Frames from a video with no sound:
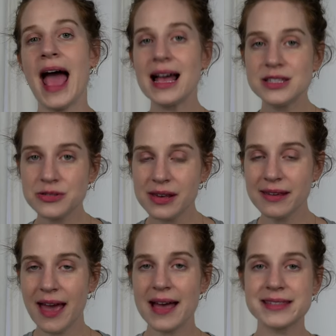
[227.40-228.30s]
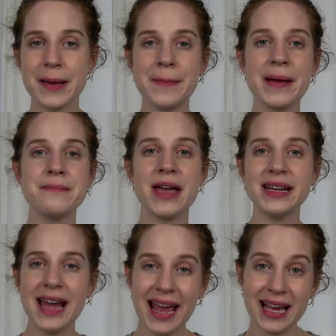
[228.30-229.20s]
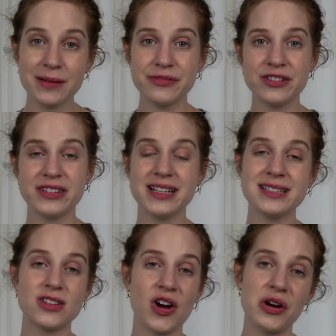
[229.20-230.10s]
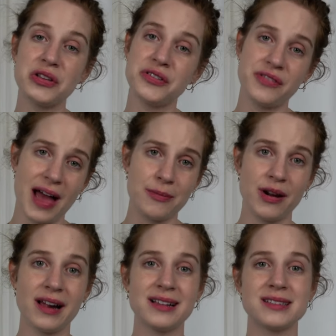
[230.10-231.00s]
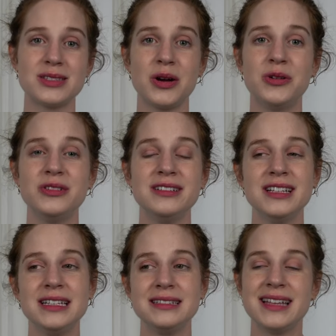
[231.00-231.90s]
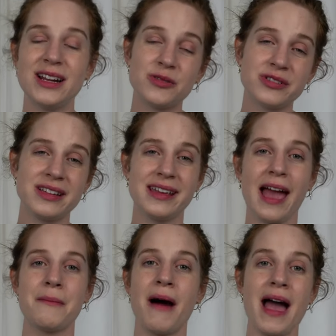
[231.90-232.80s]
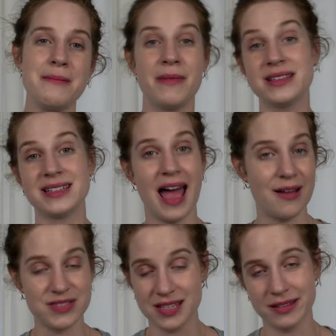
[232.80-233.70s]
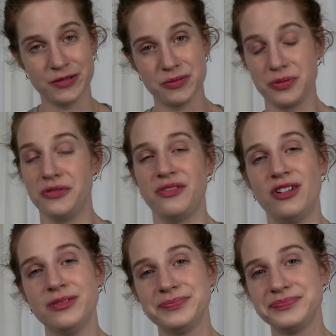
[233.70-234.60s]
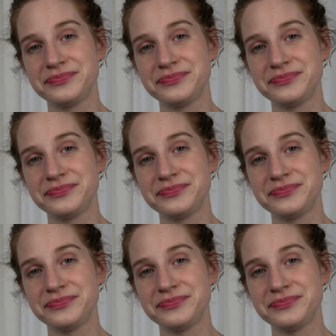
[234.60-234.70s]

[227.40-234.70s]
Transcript: As you can guess, my main hangup for these are the fabric, so they don't really get my must-have seal of approval.